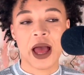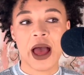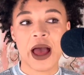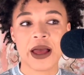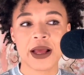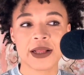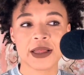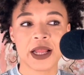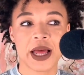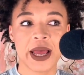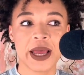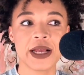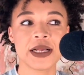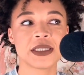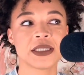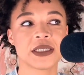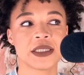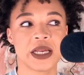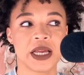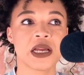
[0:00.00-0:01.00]
I like
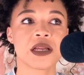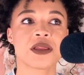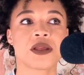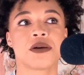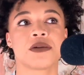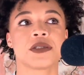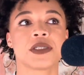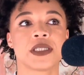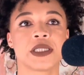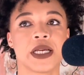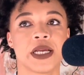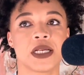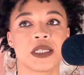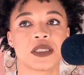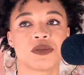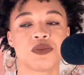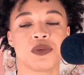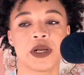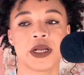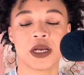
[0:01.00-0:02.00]
seeing those
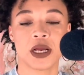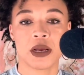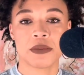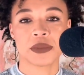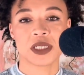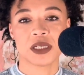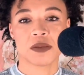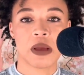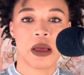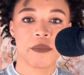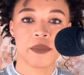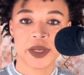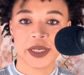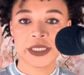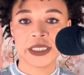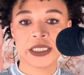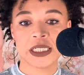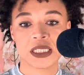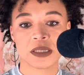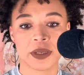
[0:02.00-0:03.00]
things when it comes to my
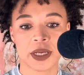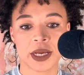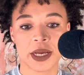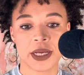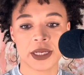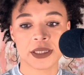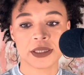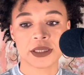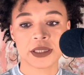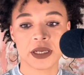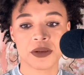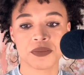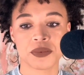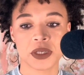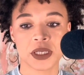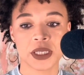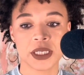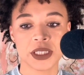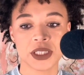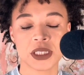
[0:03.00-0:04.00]
business because it
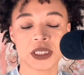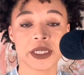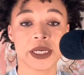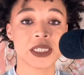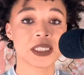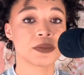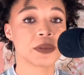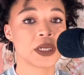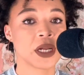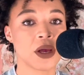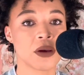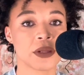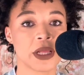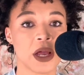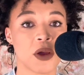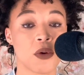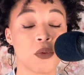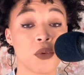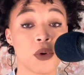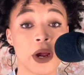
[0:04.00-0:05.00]
really just lets me know
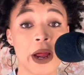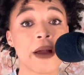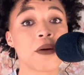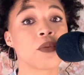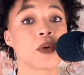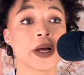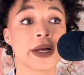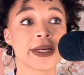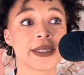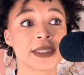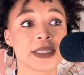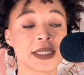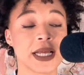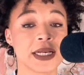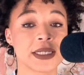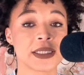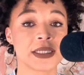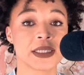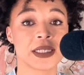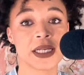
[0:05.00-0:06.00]
like where I was in
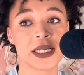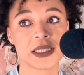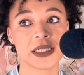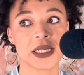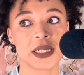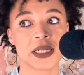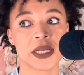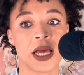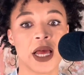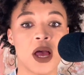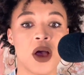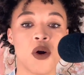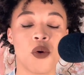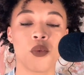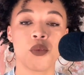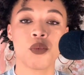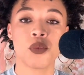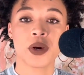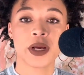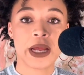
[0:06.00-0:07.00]
that season,
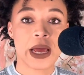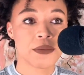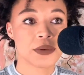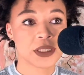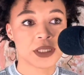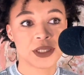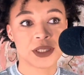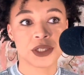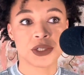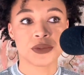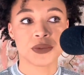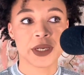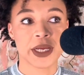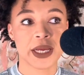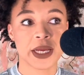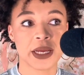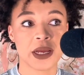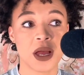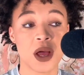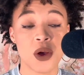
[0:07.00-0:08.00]
what I was
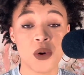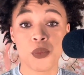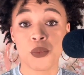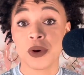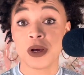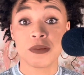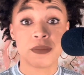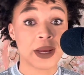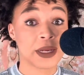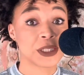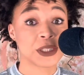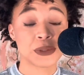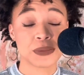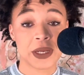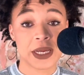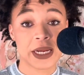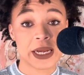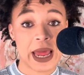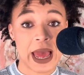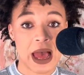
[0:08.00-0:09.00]
doing, what am I
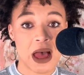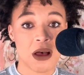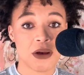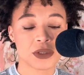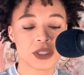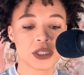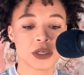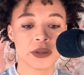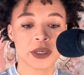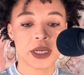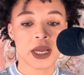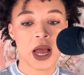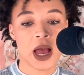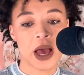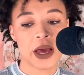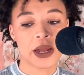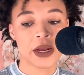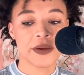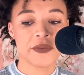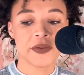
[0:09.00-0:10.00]
doing now. So it
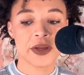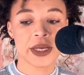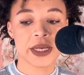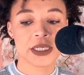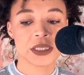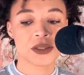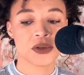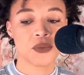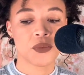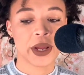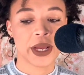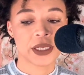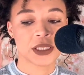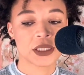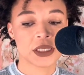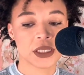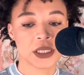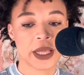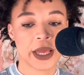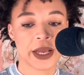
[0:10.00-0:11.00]
kind of is a way
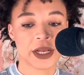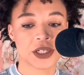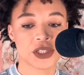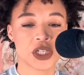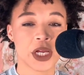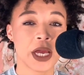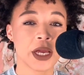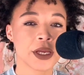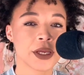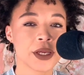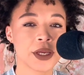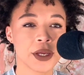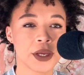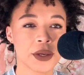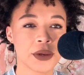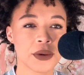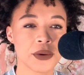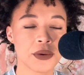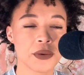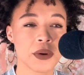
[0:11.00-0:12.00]
to like check
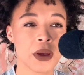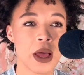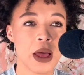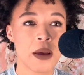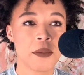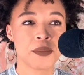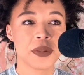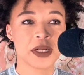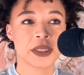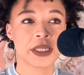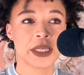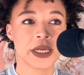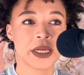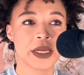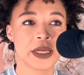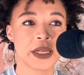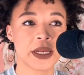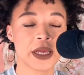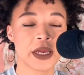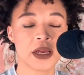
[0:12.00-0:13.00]
you, but
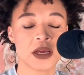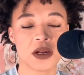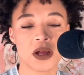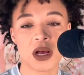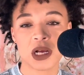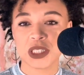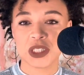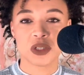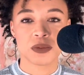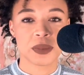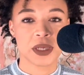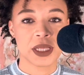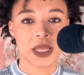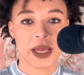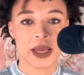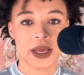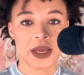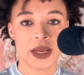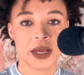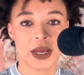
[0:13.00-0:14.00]
then it can also be
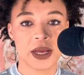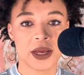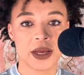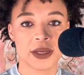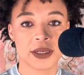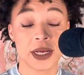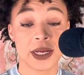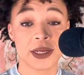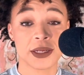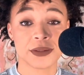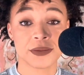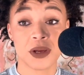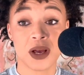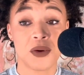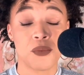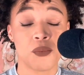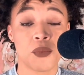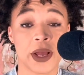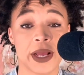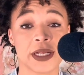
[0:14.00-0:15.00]
like
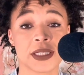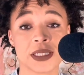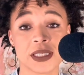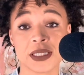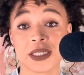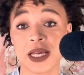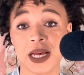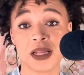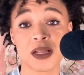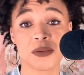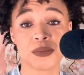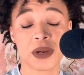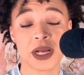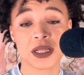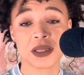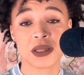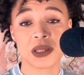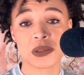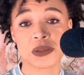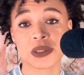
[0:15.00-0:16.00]
a way to
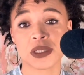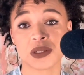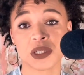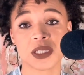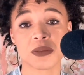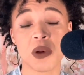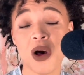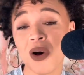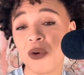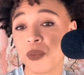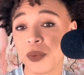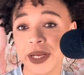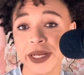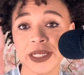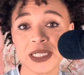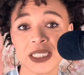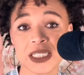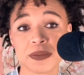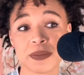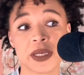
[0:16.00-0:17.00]
celebrate those small
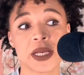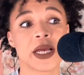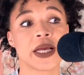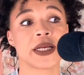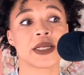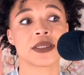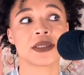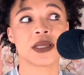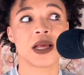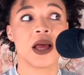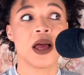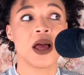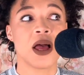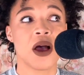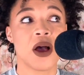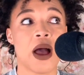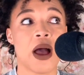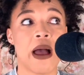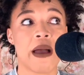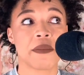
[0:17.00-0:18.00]
wins because
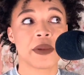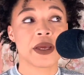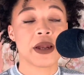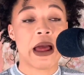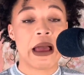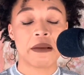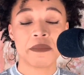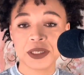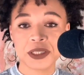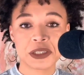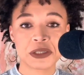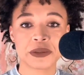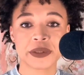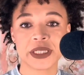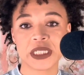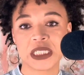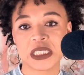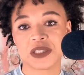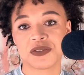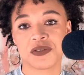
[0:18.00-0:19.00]
I mean, I've been doing
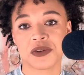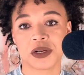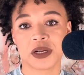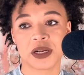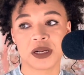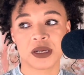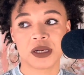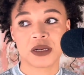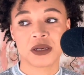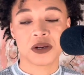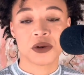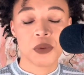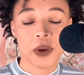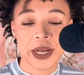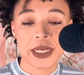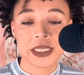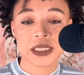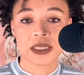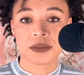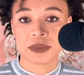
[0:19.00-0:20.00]
this for
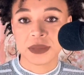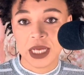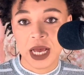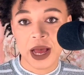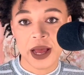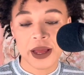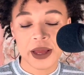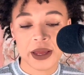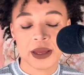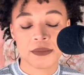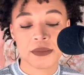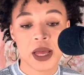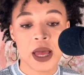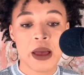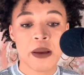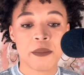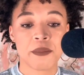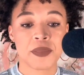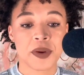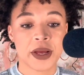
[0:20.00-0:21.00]
quite some time,
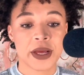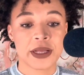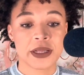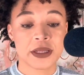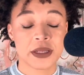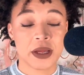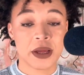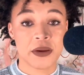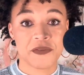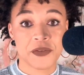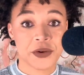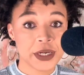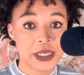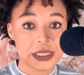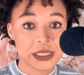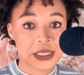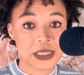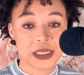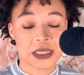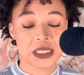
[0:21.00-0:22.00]
but for
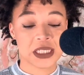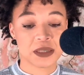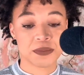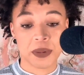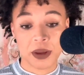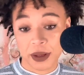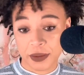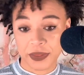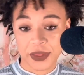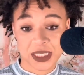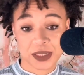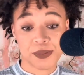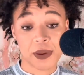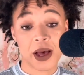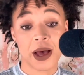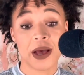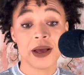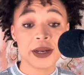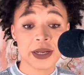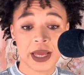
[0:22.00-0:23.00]
instance, this
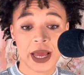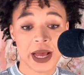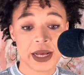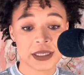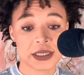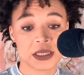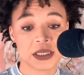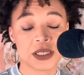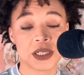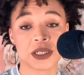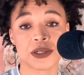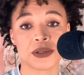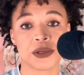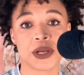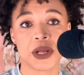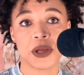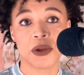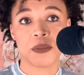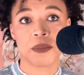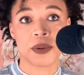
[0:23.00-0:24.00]
podcast is a little
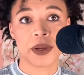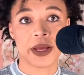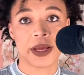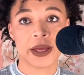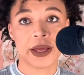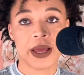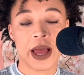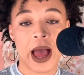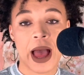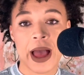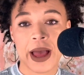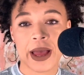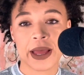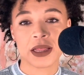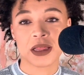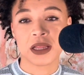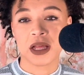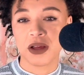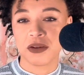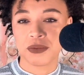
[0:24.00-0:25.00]
new, but I
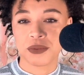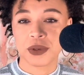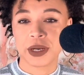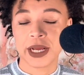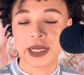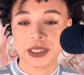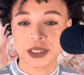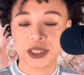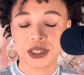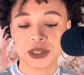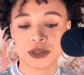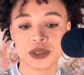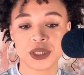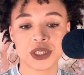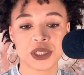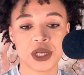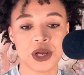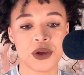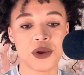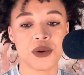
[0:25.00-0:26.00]
love what I do.
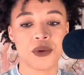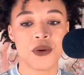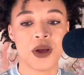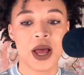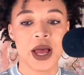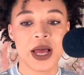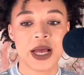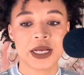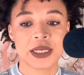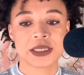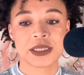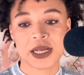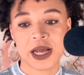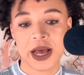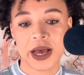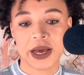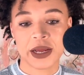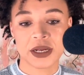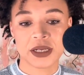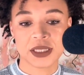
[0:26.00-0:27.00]
So to
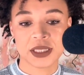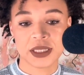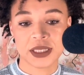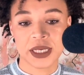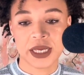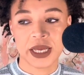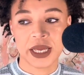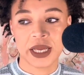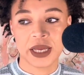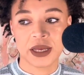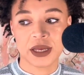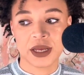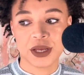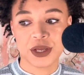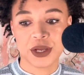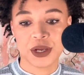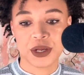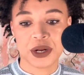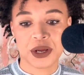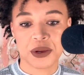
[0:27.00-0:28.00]
kind of see,
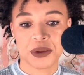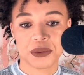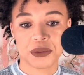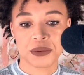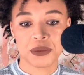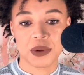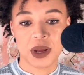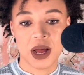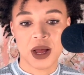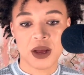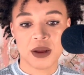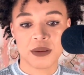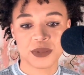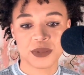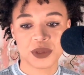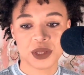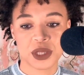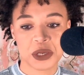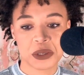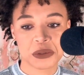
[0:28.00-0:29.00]
you know,
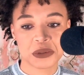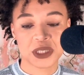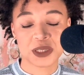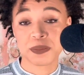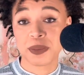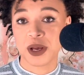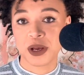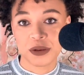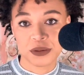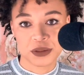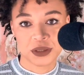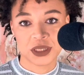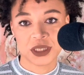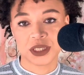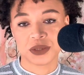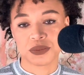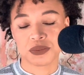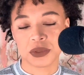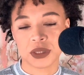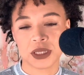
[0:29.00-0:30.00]
those posts
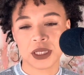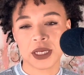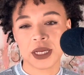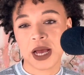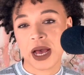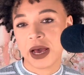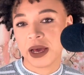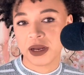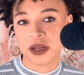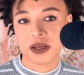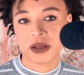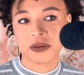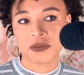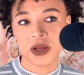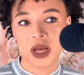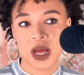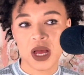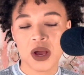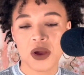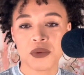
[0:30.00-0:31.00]
is really
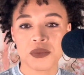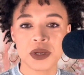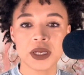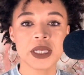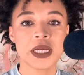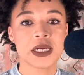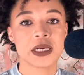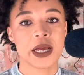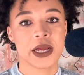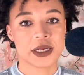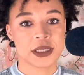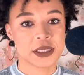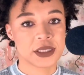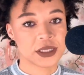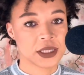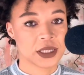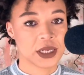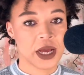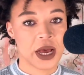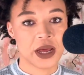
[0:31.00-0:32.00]
nice
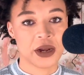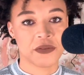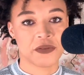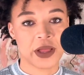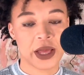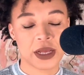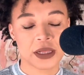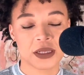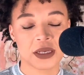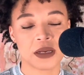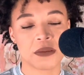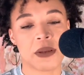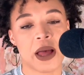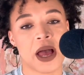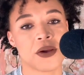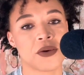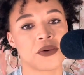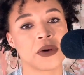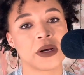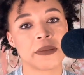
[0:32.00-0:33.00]
to kind of like look
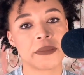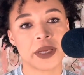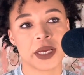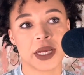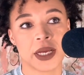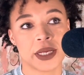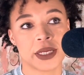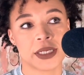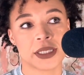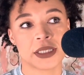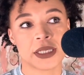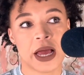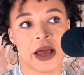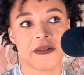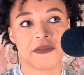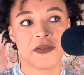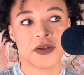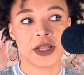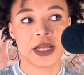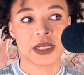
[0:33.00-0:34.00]
back on because
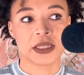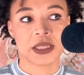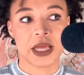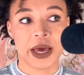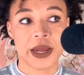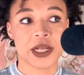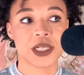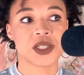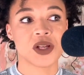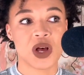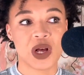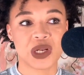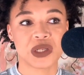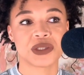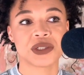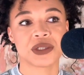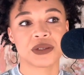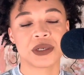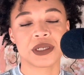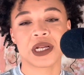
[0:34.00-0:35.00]
I feel like that is
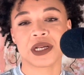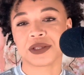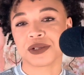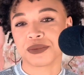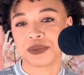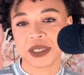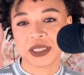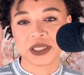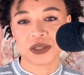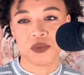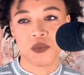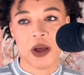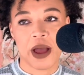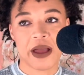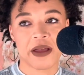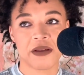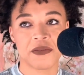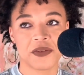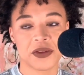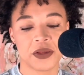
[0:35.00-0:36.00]
also another reason
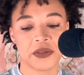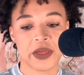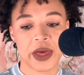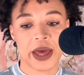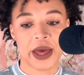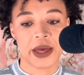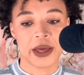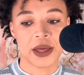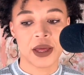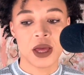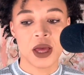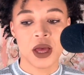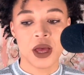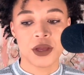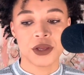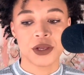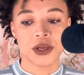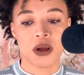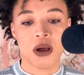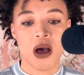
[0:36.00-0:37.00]
why I feel that,
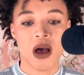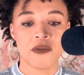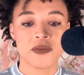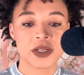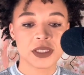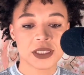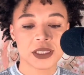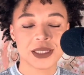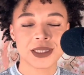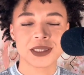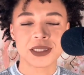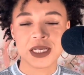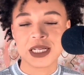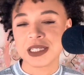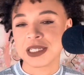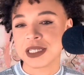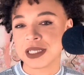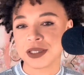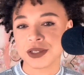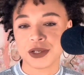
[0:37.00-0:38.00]
you know, obviously
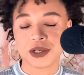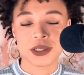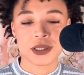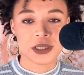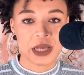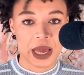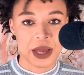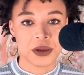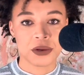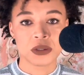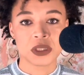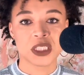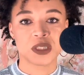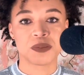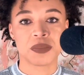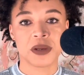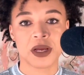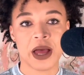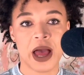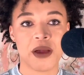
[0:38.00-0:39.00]
seasons are cycles,
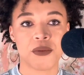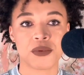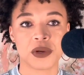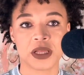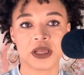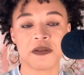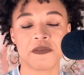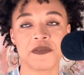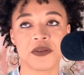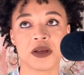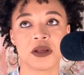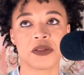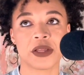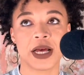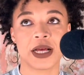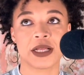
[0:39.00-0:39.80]
but I really feel